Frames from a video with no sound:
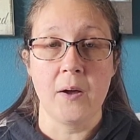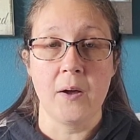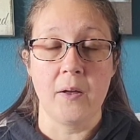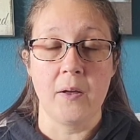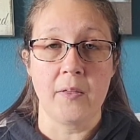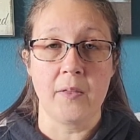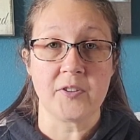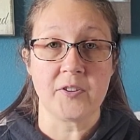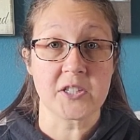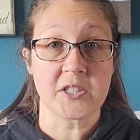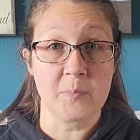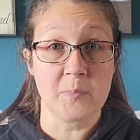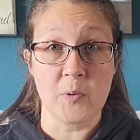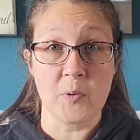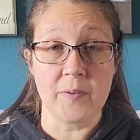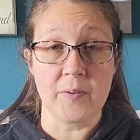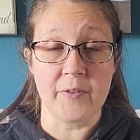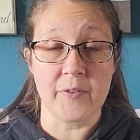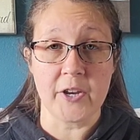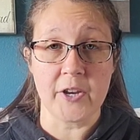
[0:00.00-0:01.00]
the
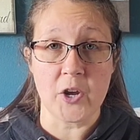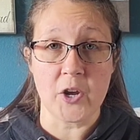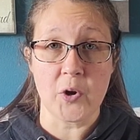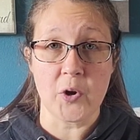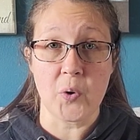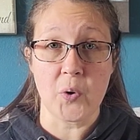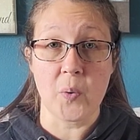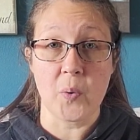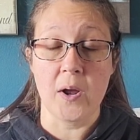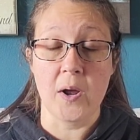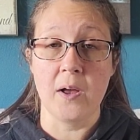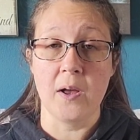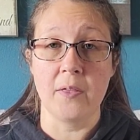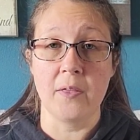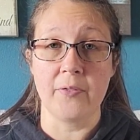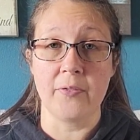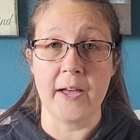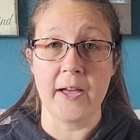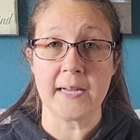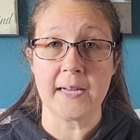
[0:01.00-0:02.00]
smoothie video
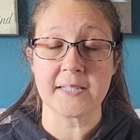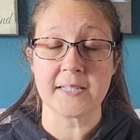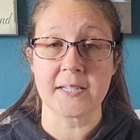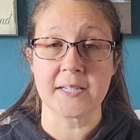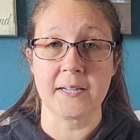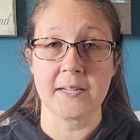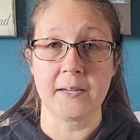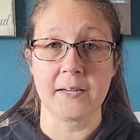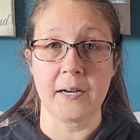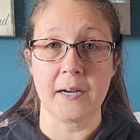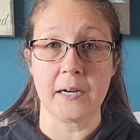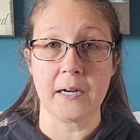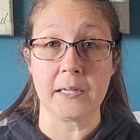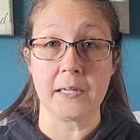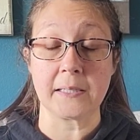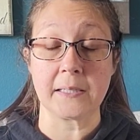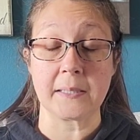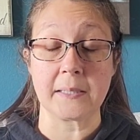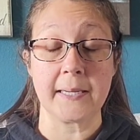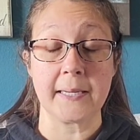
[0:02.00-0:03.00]
that
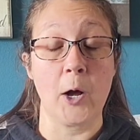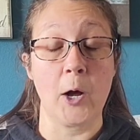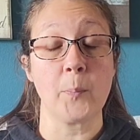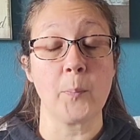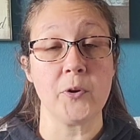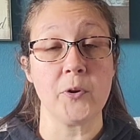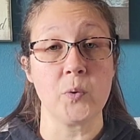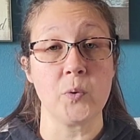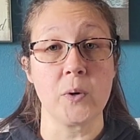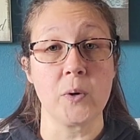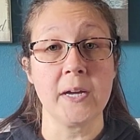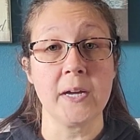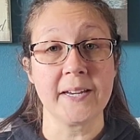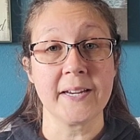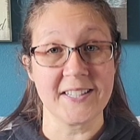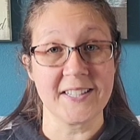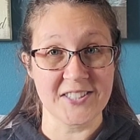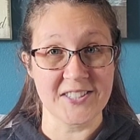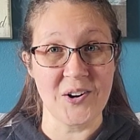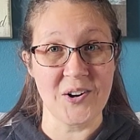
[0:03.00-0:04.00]
can help you
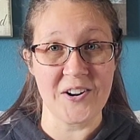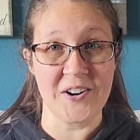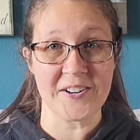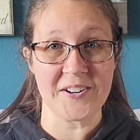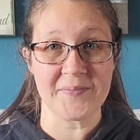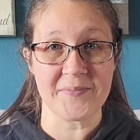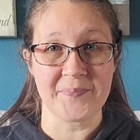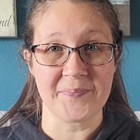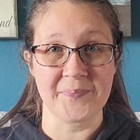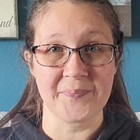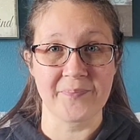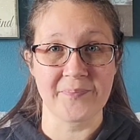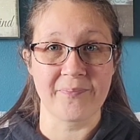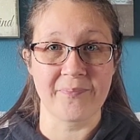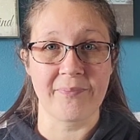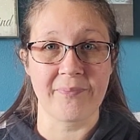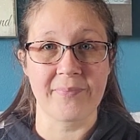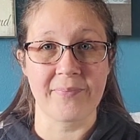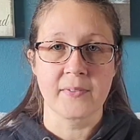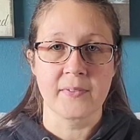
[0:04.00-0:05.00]
get started.
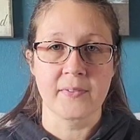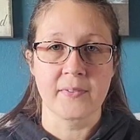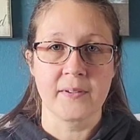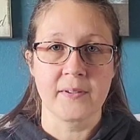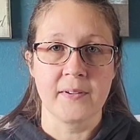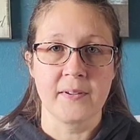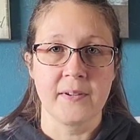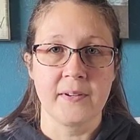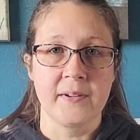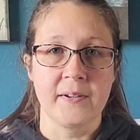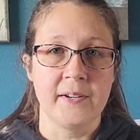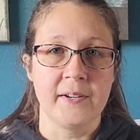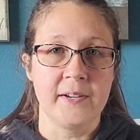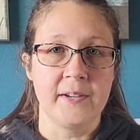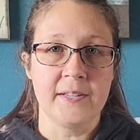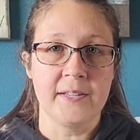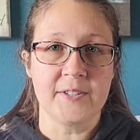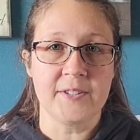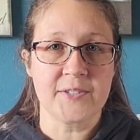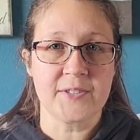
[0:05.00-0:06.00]

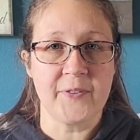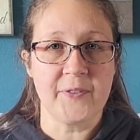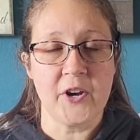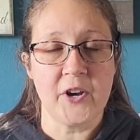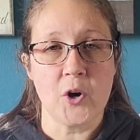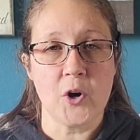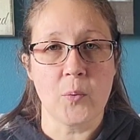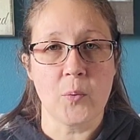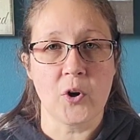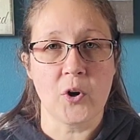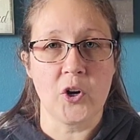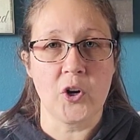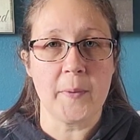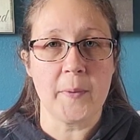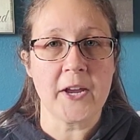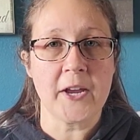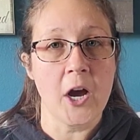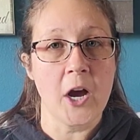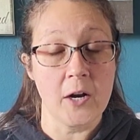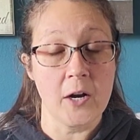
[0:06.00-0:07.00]
In this video, we're going to be
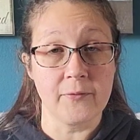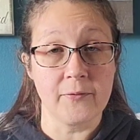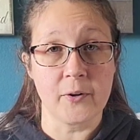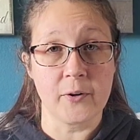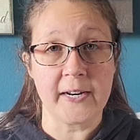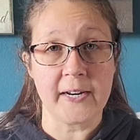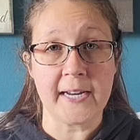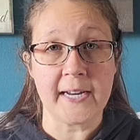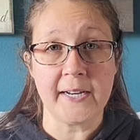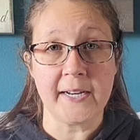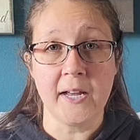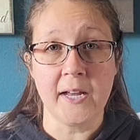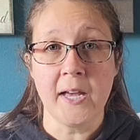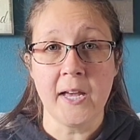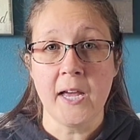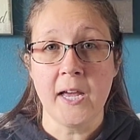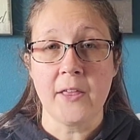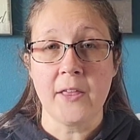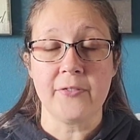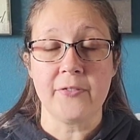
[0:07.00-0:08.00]
covering
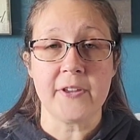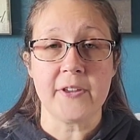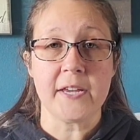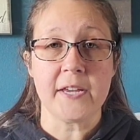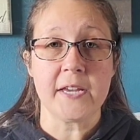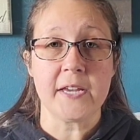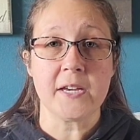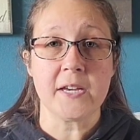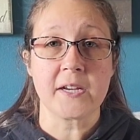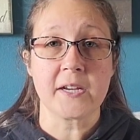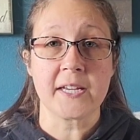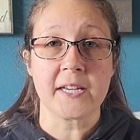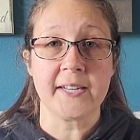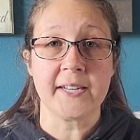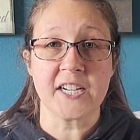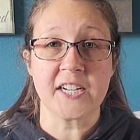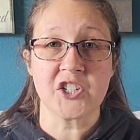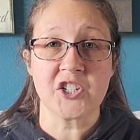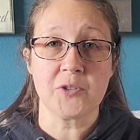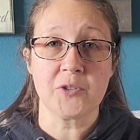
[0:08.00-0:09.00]
the
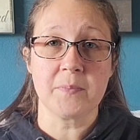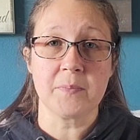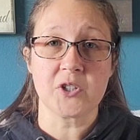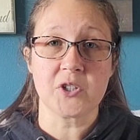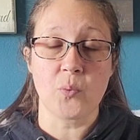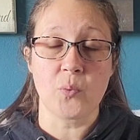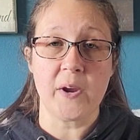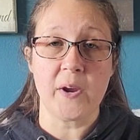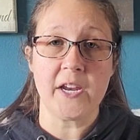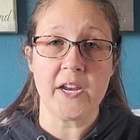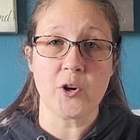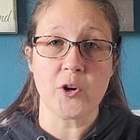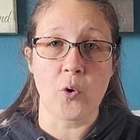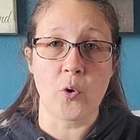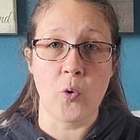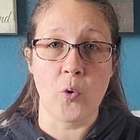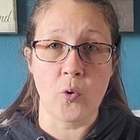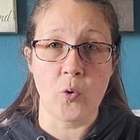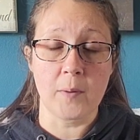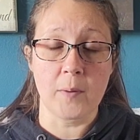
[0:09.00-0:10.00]
connection between your
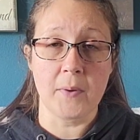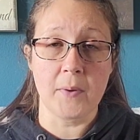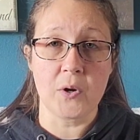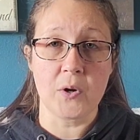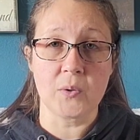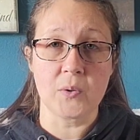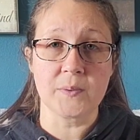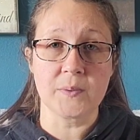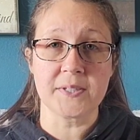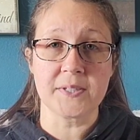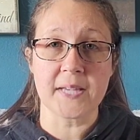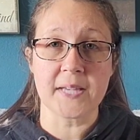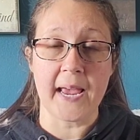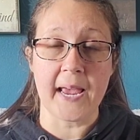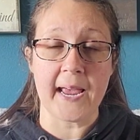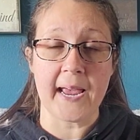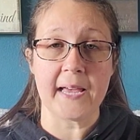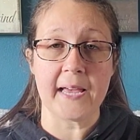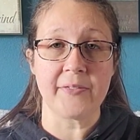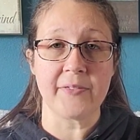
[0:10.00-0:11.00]
hormones
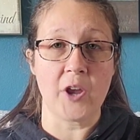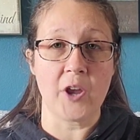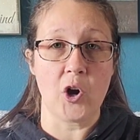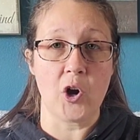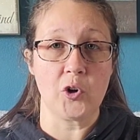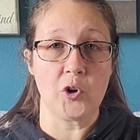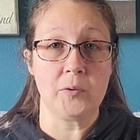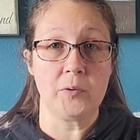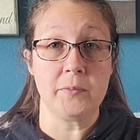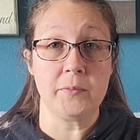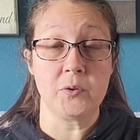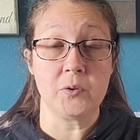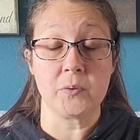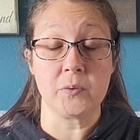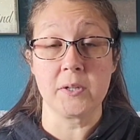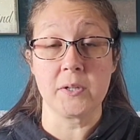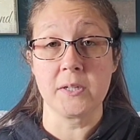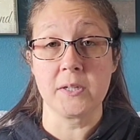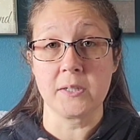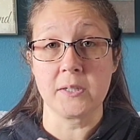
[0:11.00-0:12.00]
and the autoimmune
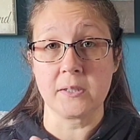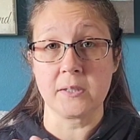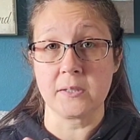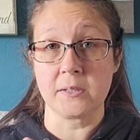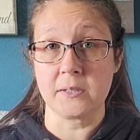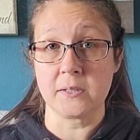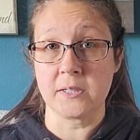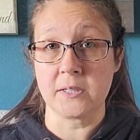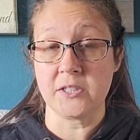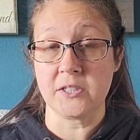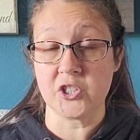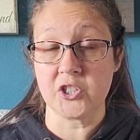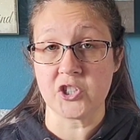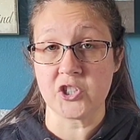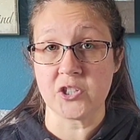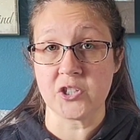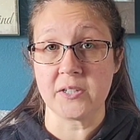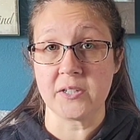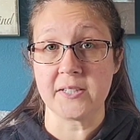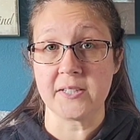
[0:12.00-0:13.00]

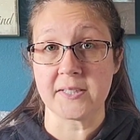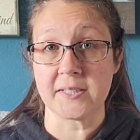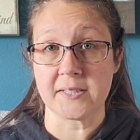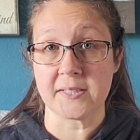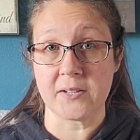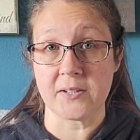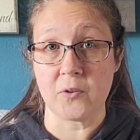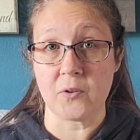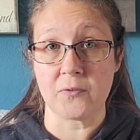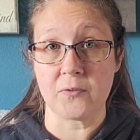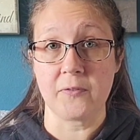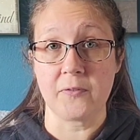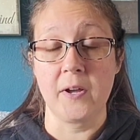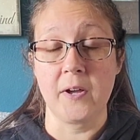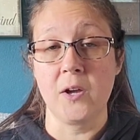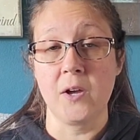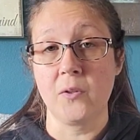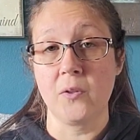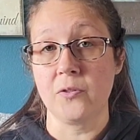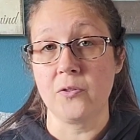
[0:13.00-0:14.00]
condition itself,
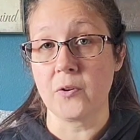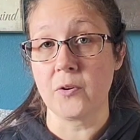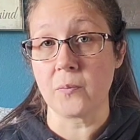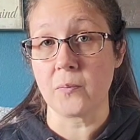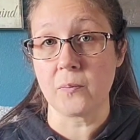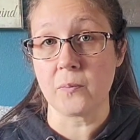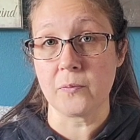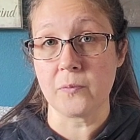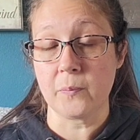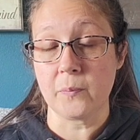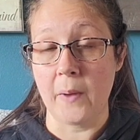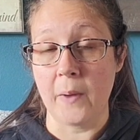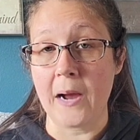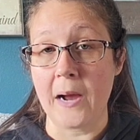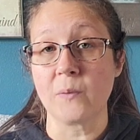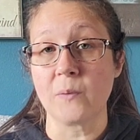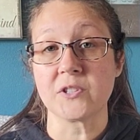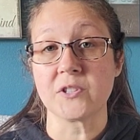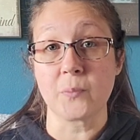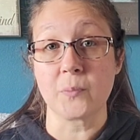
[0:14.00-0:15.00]

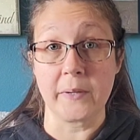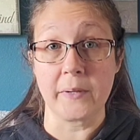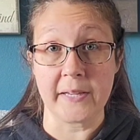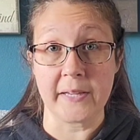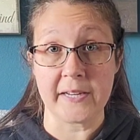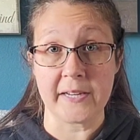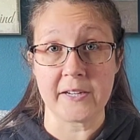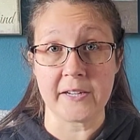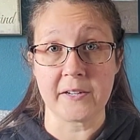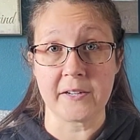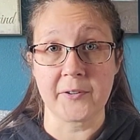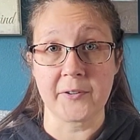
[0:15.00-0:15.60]
how it's related.